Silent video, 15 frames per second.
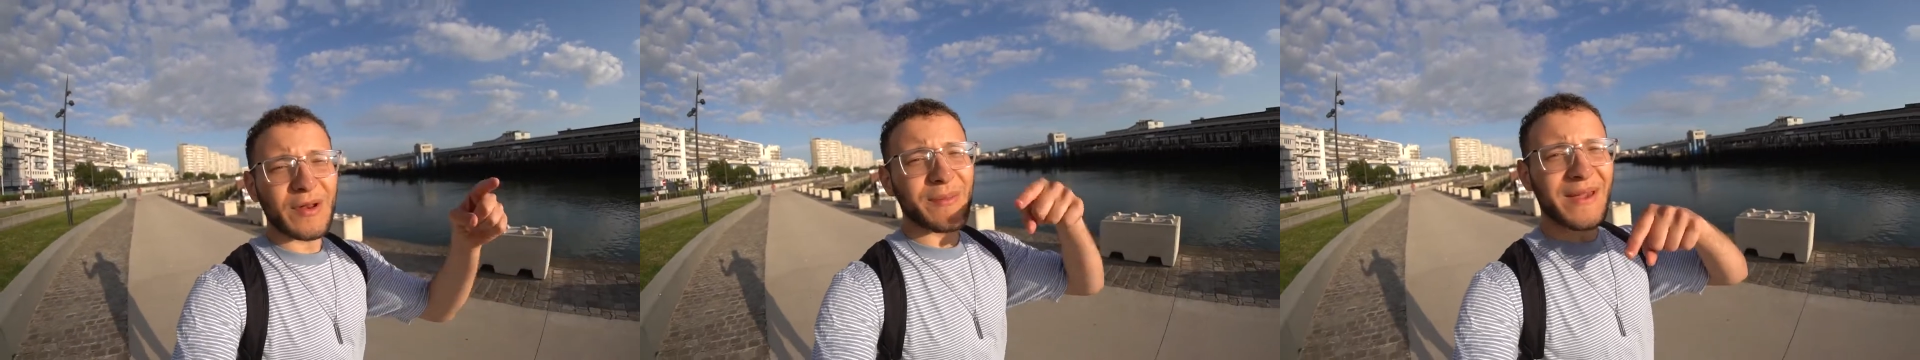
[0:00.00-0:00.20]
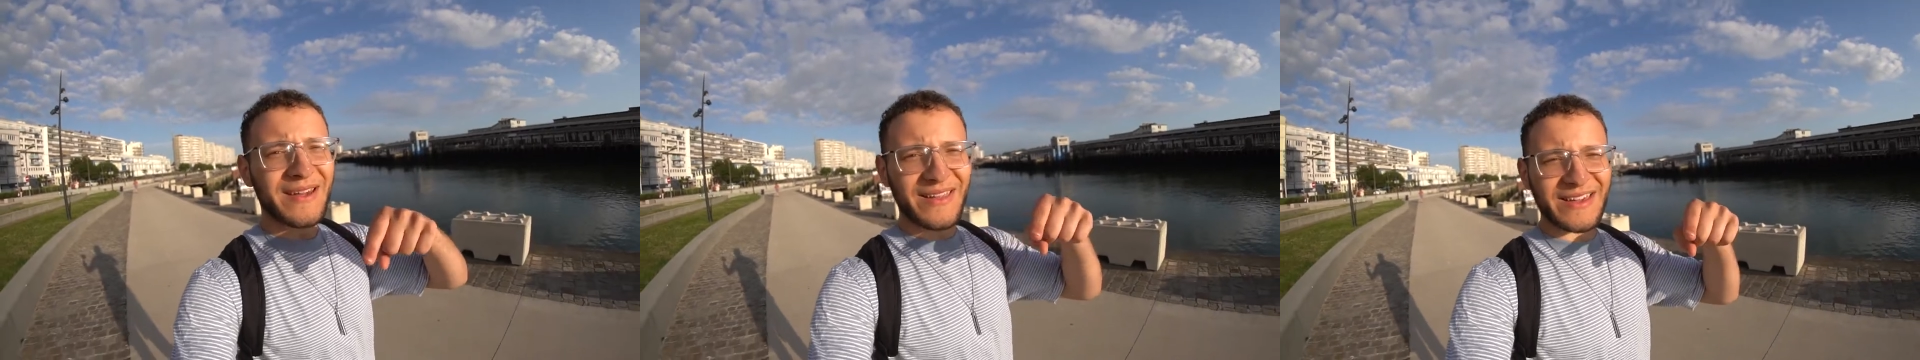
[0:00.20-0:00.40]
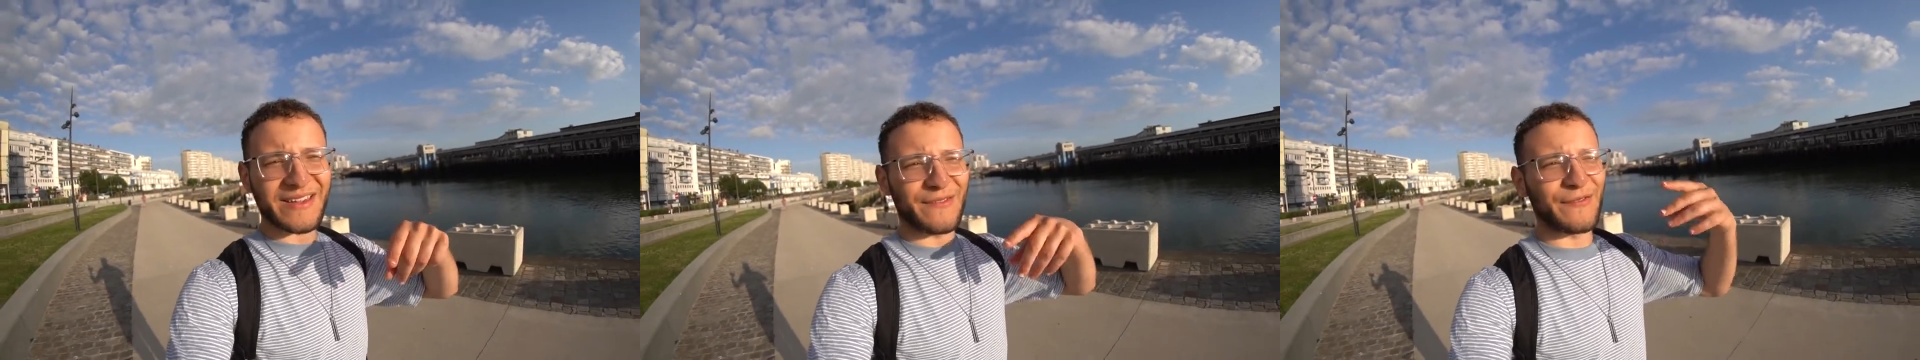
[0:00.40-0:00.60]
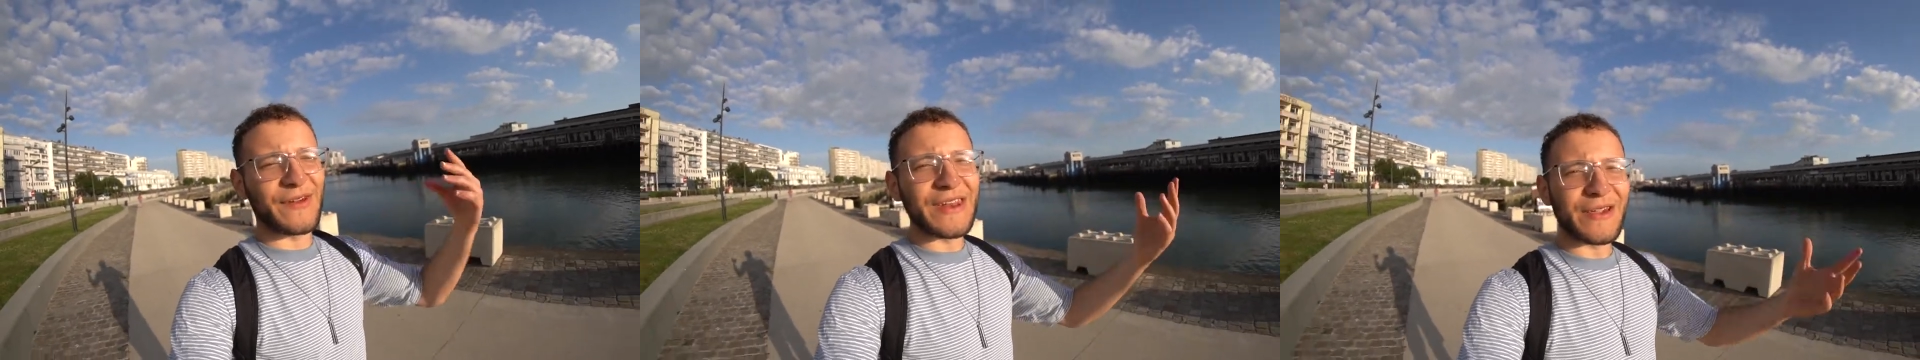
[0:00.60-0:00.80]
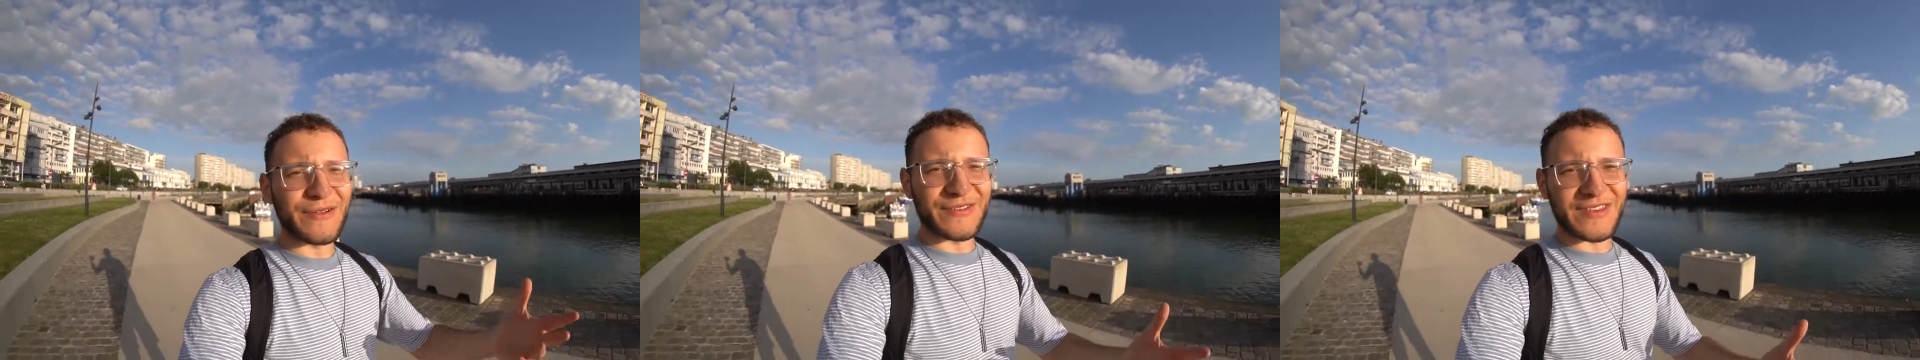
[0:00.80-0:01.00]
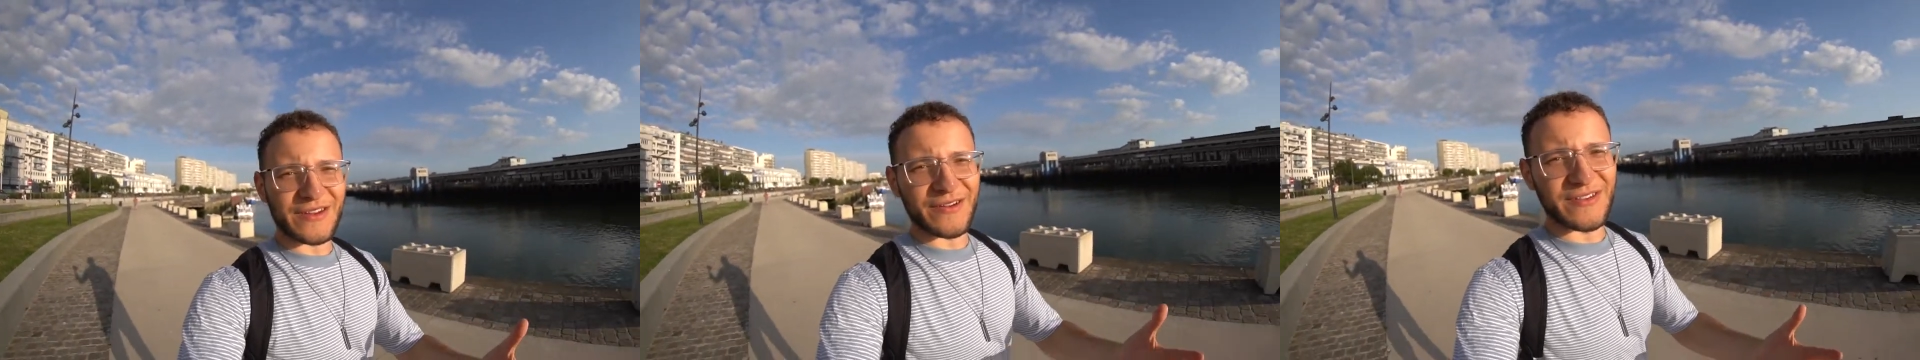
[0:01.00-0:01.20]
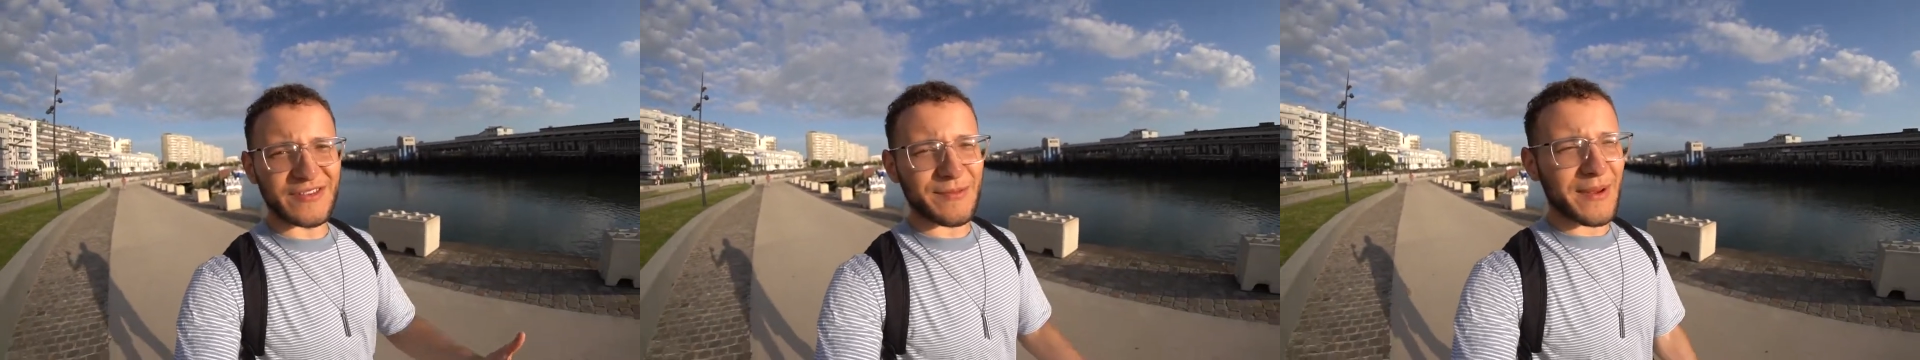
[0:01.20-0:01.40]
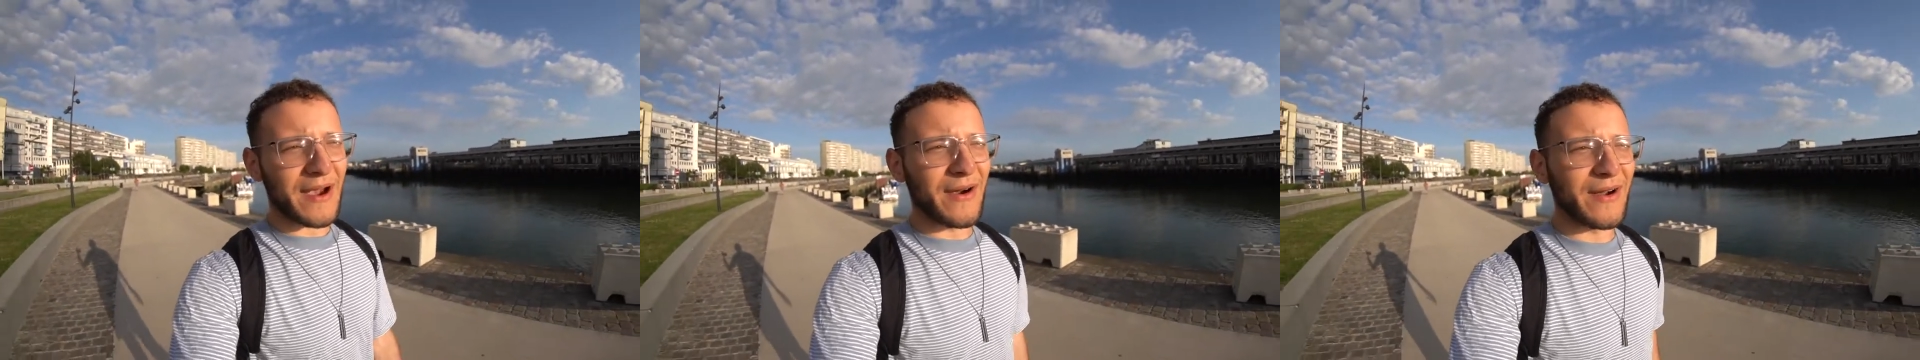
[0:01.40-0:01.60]
to make like a video series
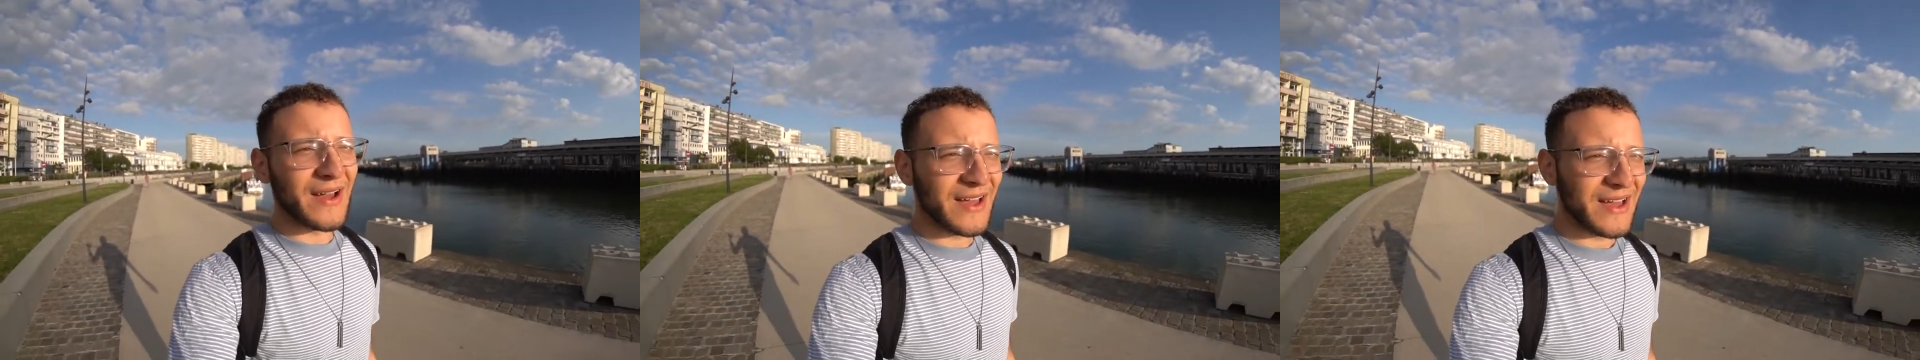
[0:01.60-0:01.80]
about